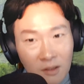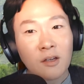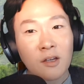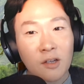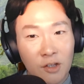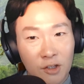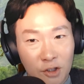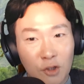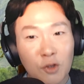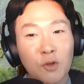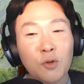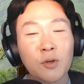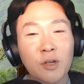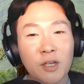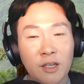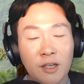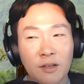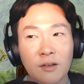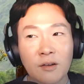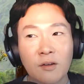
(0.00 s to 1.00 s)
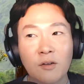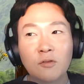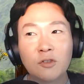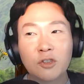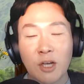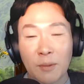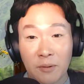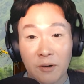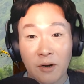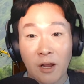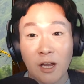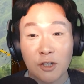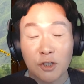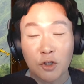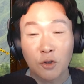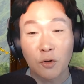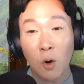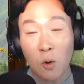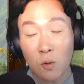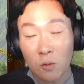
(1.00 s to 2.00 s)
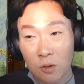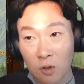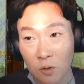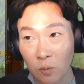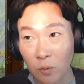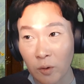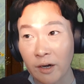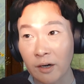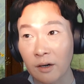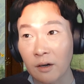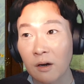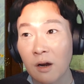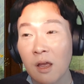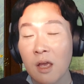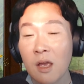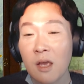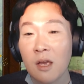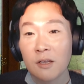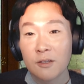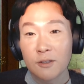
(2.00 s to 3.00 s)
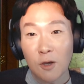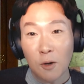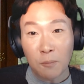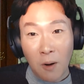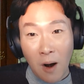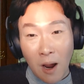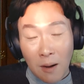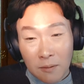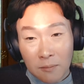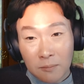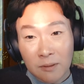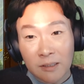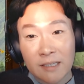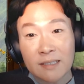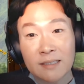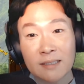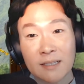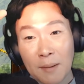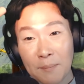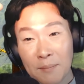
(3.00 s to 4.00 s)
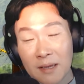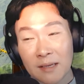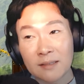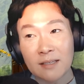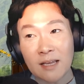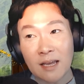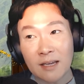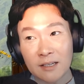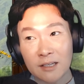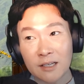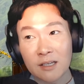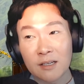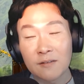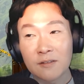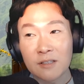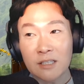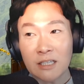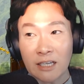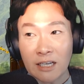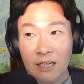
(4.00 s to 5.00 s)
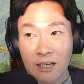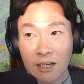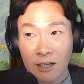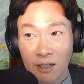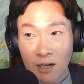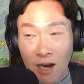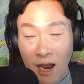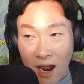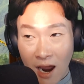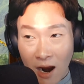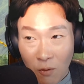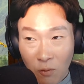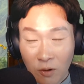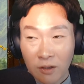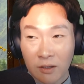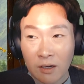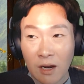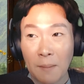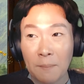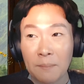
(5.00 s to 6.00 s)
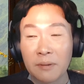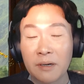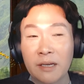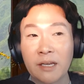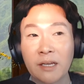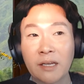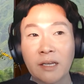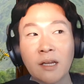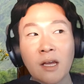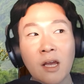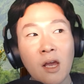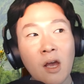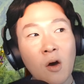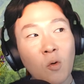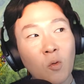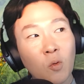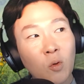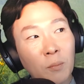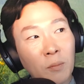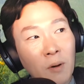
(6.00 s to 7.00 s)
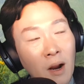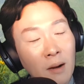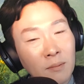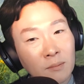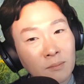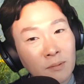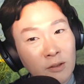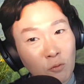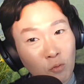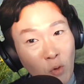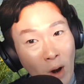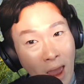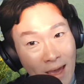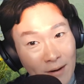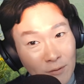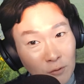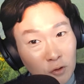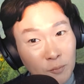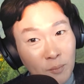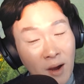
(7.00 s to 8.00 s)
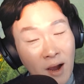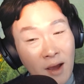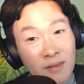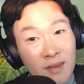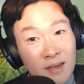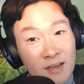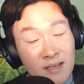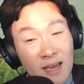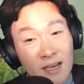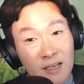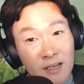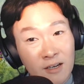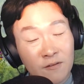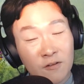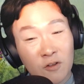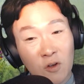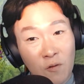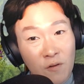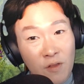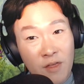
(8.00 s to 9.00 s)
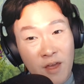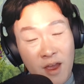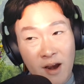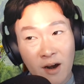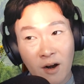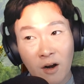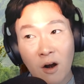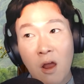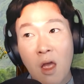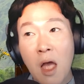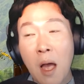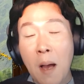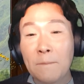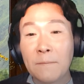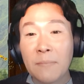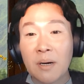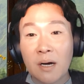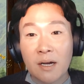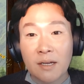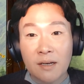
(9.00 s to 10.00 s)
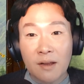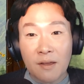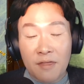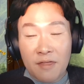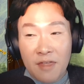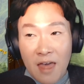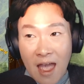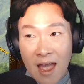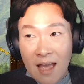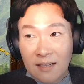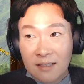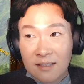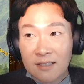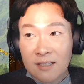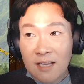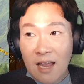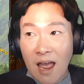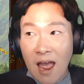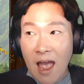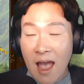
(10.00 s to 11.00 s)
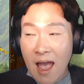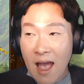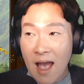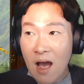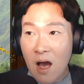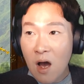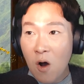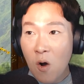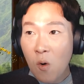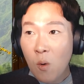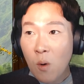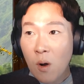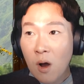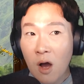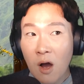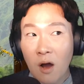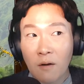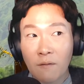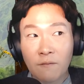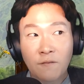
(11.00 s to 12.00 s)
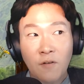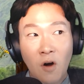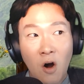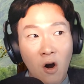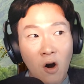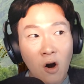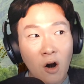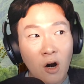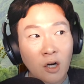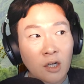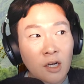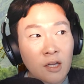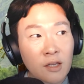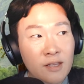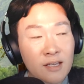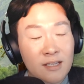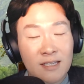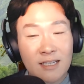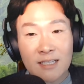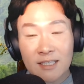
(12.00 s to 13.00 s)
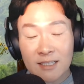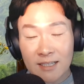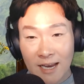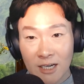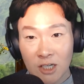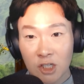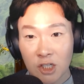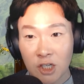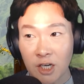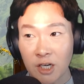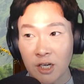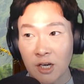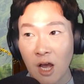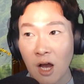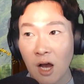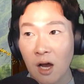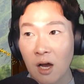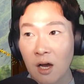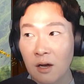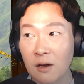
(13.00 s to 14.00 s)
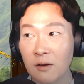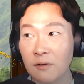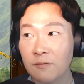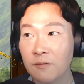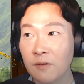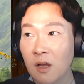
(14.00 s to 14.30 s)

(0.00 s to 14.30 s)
you can jeopardize your own career. So probably some executives in our company were probably rattled by the executives over there, but that's how far this extension of